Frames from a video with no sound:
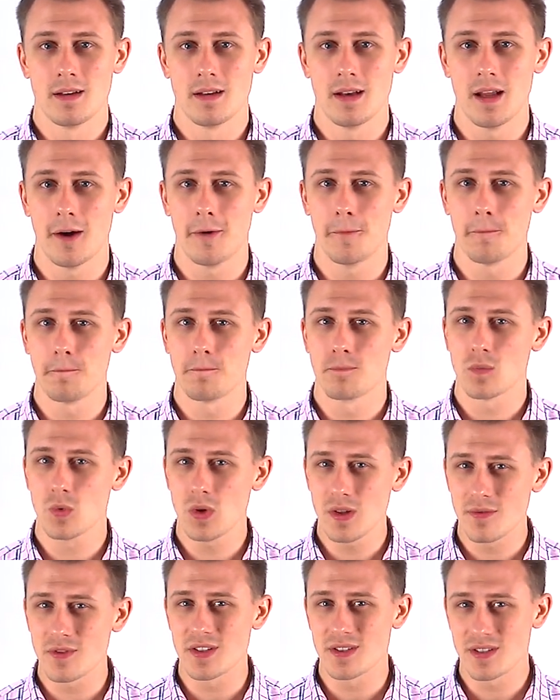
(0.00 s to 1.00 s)
Now, we
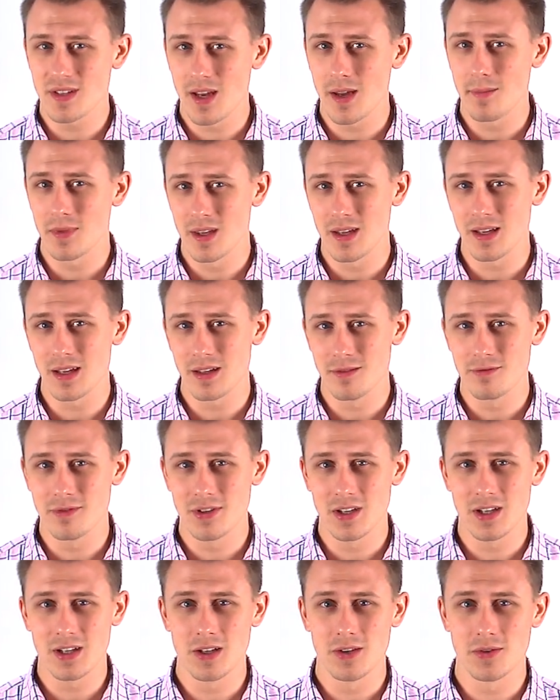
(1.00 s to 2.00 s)
have the same thing in
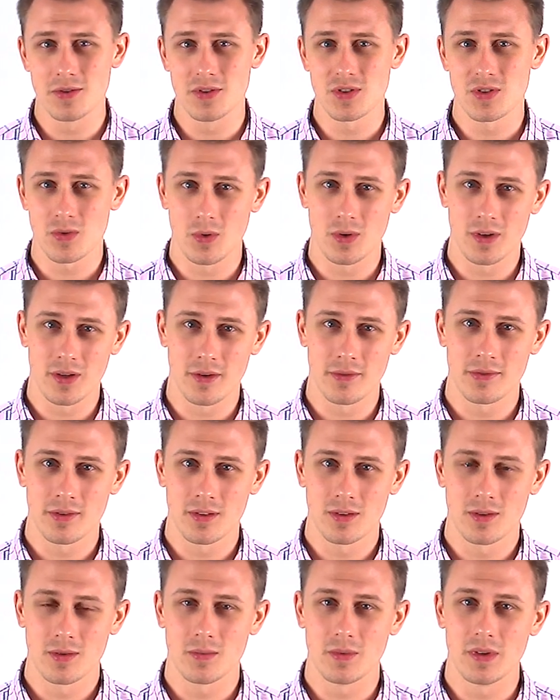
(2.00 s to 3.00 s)
videos, sort of.
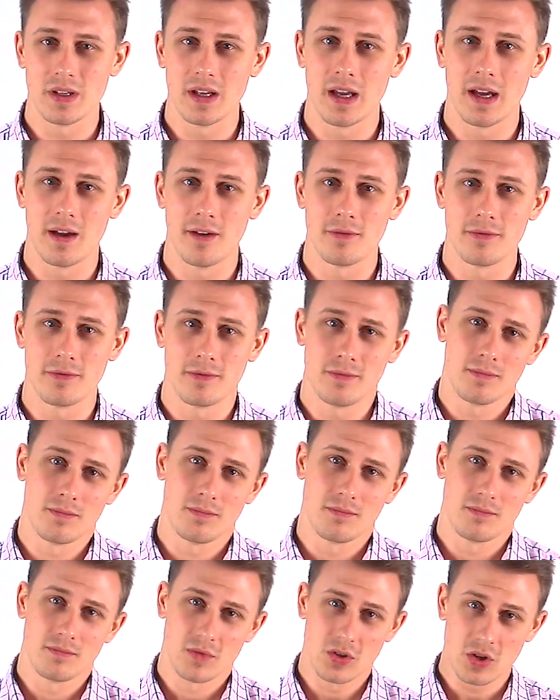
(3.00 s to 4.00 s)
We have
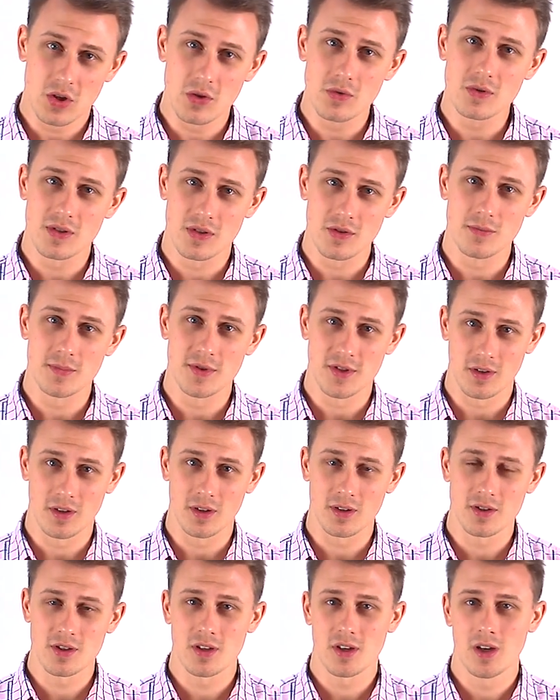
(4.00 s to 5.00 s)
YouTube
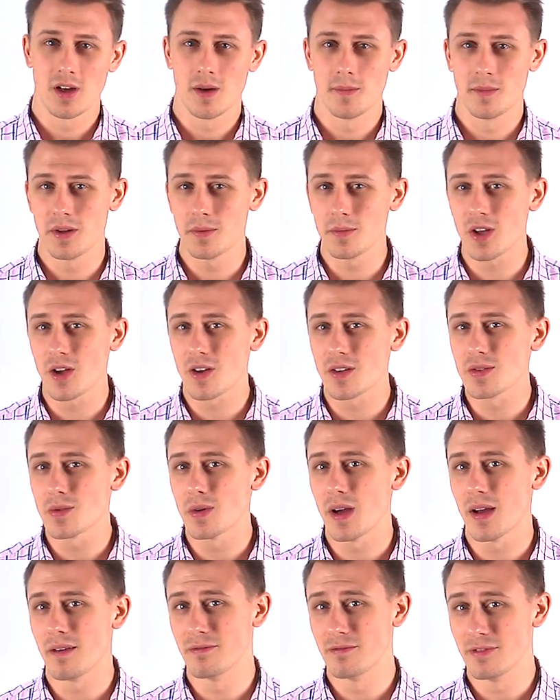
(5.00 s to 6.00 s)
search, then we also
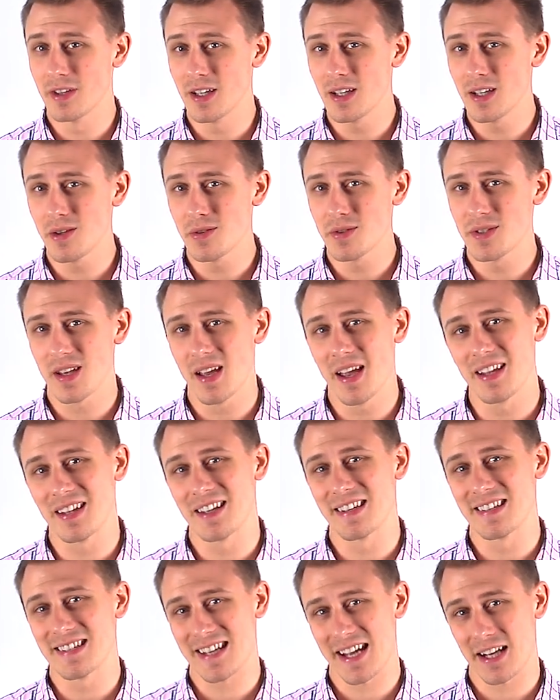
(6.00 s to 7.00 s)
have videos and
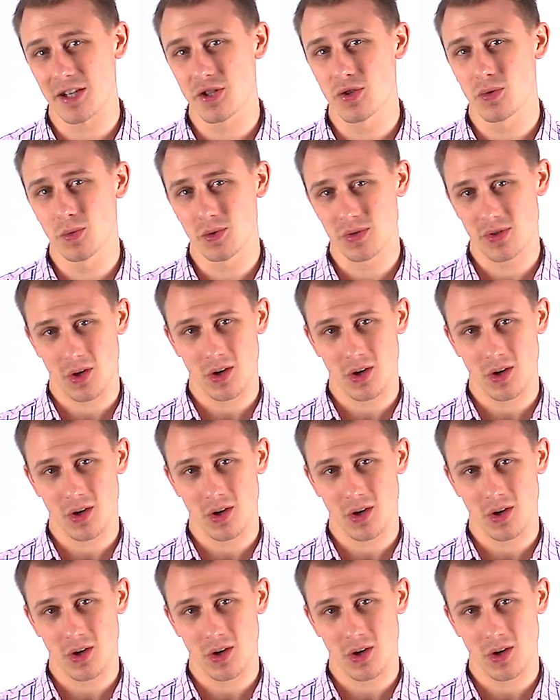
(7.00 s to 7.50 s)
contextual